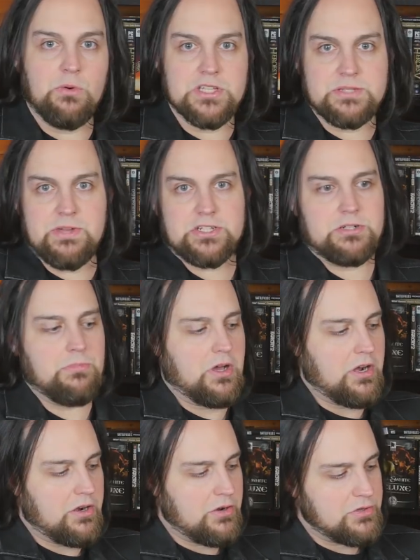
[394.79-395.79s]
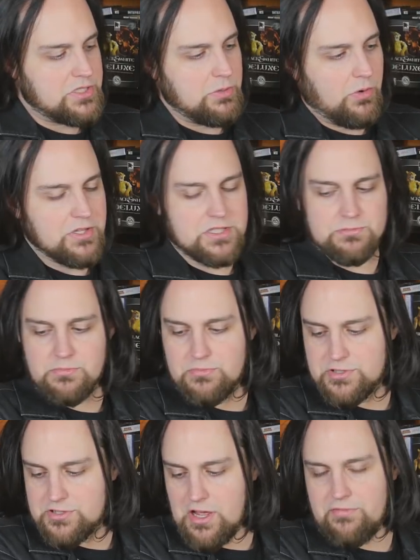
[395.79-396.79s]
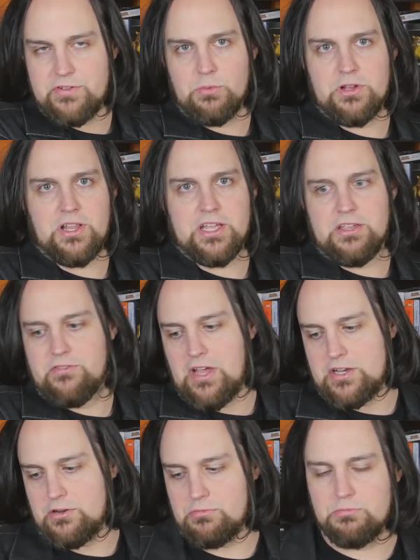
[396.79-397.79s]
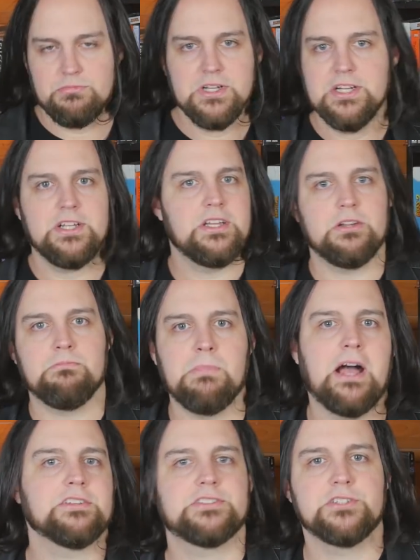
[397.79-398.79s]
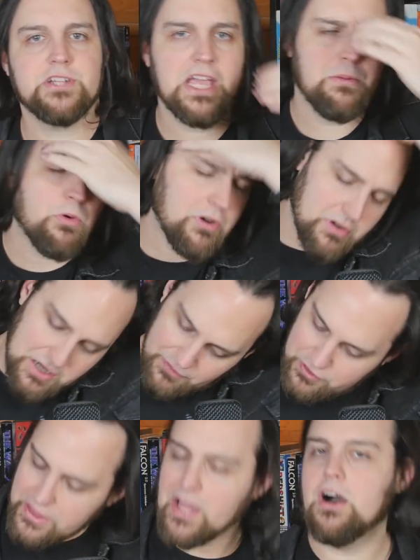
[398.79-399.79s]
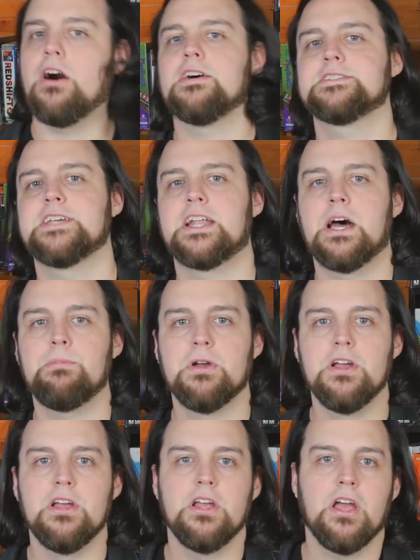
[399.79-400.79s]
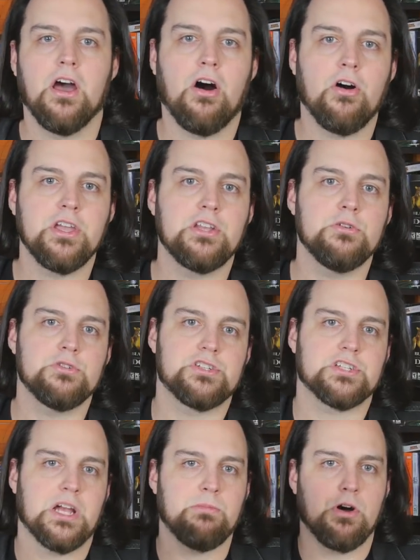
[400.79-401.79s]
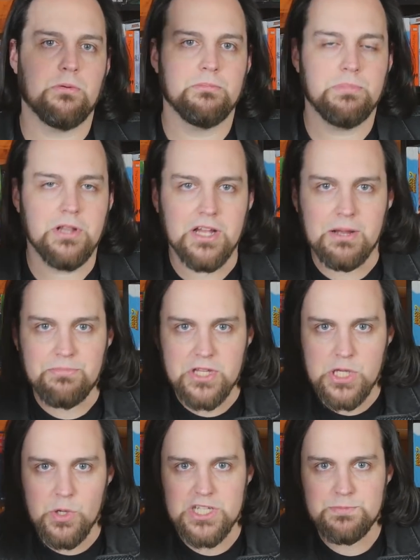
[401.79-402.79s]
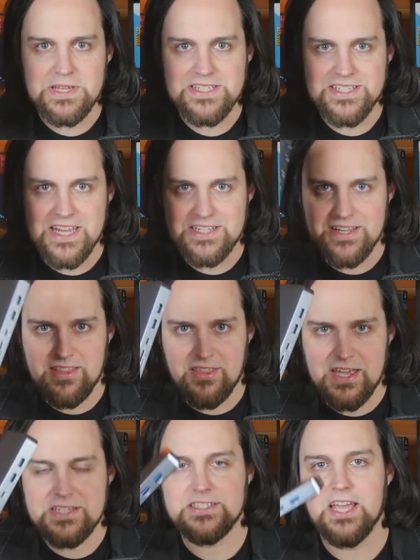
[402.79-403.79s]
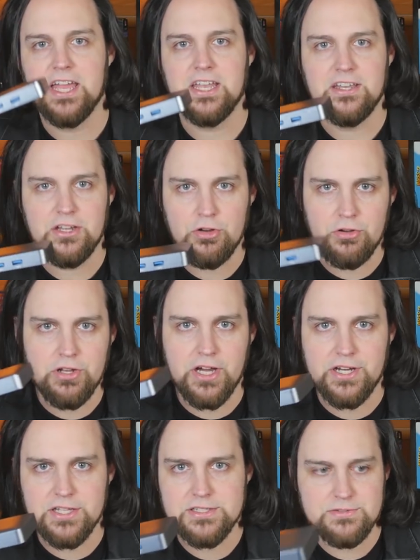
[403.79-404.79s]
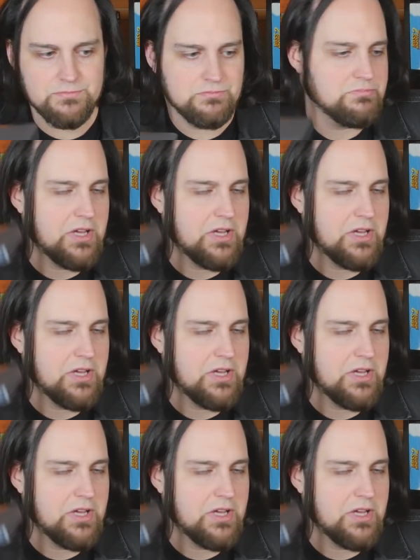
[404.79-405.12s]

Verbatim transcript: you want some extra monitors and you want some stuff. You want like you've got your your mouse and your keyboard and everything all set up. All you do is just come home, plug up the USB-C to this, and you're done. It's